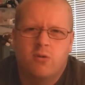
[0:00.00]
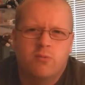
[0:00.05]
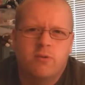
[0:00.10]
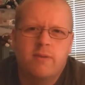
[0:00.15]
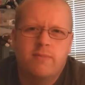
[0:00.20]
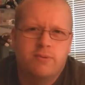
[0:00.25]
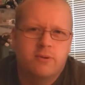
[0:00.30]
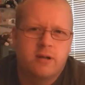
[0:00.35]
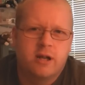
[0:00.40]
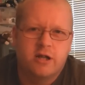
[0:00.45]

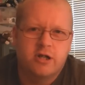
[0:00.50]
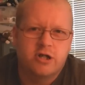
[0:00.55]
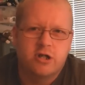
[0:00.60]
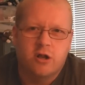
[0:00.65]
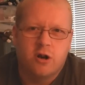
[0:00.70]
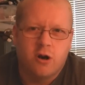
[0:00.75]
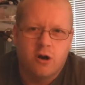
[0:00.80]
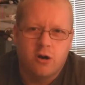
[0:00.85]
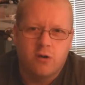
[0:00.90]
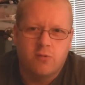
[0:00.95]

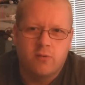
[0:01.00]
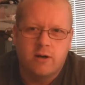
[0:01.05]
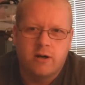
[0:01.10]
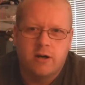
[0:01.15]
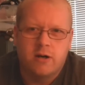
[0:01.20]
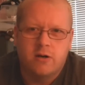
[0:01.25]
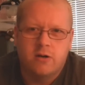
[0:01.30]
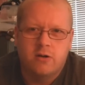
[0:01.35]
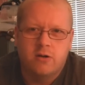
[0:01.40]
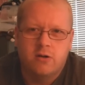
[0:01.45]
reproduction
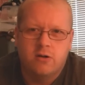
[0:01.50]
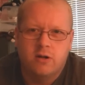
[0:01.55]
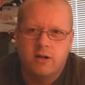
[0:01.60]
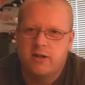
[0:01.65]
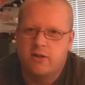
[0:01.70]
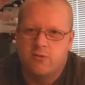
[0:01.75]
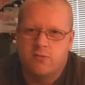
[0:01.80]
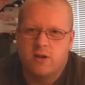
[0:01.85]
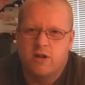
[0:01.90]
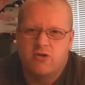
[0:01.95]
hardware
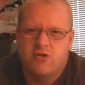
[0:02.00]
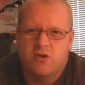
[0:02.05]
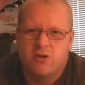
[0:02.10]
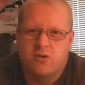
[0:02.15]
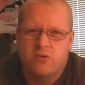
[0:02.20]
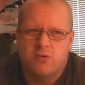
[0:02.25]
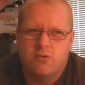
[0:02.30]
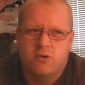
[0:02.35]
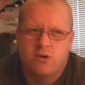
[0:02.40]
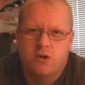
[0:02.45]
like the
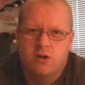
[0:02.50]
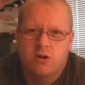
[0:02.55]
Retron